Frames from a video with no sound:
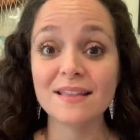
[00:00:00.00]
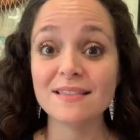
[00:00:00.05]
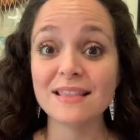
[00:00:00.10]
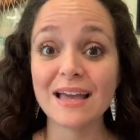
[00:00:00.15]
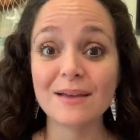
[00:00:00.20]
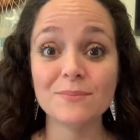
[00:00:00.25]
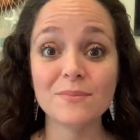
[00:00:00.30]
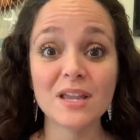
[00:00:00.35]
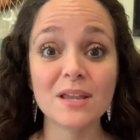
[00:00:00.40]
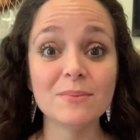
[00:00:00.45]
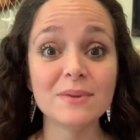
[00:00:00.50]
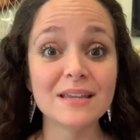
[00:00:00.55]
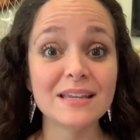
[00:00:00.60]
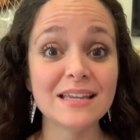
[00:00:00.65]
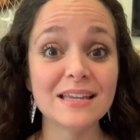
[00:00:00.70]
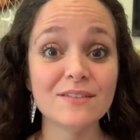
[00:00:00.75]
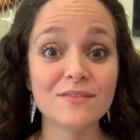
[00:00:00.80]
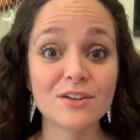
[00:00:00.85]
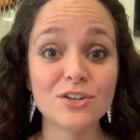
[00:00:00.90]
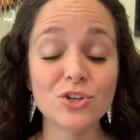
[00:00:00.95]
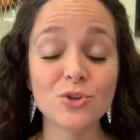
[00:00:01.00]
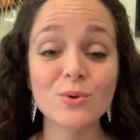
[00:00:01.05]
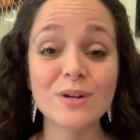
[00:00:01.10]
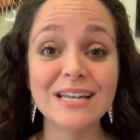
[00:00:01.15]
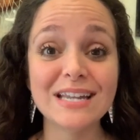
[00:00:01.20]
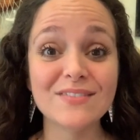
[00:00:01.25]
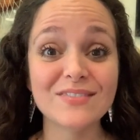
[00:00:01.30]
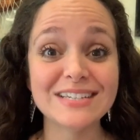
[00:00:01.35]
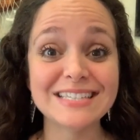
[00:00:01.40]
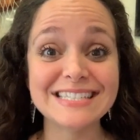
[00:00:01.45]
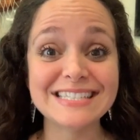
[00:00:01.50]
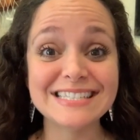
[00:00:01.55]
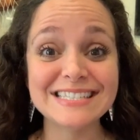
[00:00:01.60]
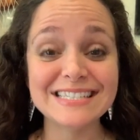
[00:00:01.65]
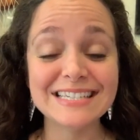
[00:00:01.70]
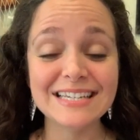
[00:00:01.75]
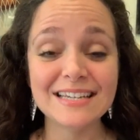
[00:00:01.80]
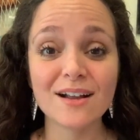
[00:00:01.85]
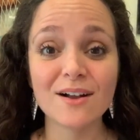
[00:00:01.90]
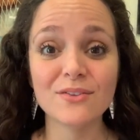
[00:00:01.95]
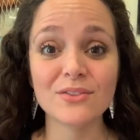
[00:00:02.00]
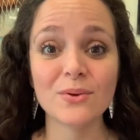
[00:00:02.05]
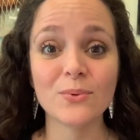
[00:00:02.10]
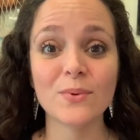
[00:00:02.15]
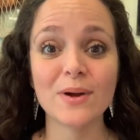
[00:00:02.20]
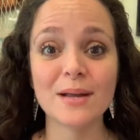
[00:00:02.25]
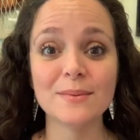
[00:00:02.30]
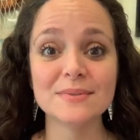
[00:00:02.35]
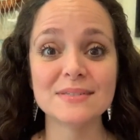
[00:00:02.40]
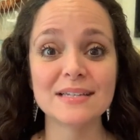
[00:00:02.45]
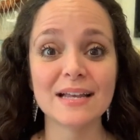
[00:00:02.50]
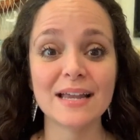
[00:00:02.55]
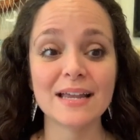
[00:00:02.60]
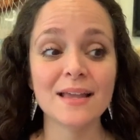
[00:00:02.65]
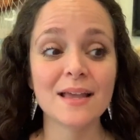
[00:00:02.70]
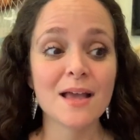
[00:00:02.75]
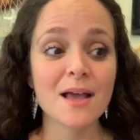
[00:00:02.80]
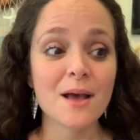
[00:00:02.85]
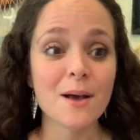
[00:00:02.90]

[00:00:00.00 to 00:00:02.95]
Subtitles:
that maybe even you didn't even see on the website.